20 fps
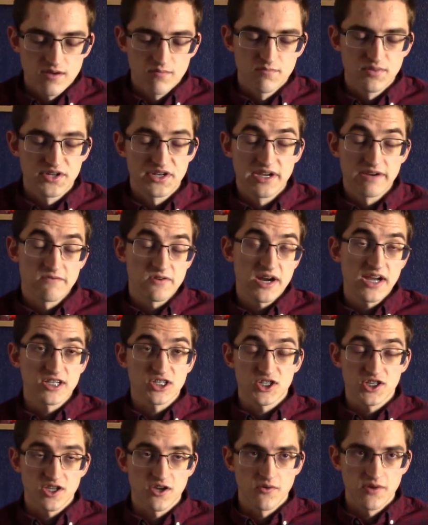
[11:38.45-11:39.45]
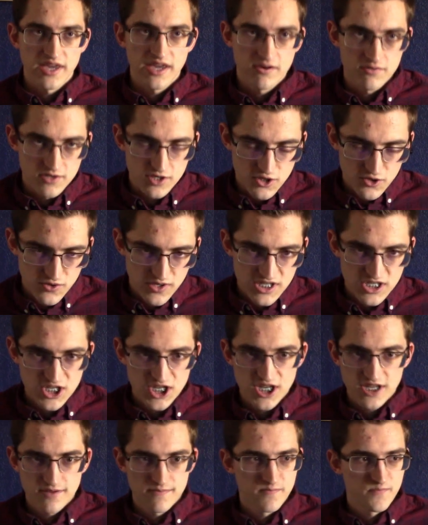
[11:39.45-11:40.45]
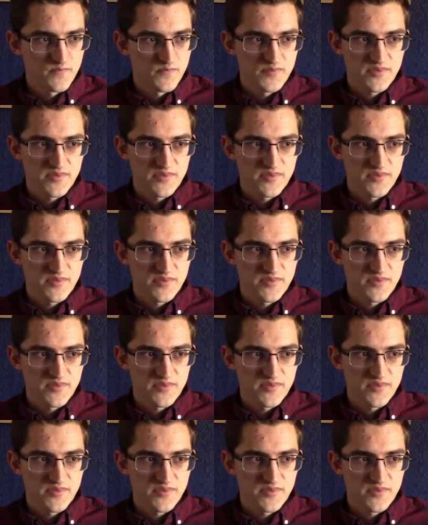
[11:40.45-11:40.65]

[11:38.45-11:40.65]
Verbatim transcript: but never actually going out and doing shit,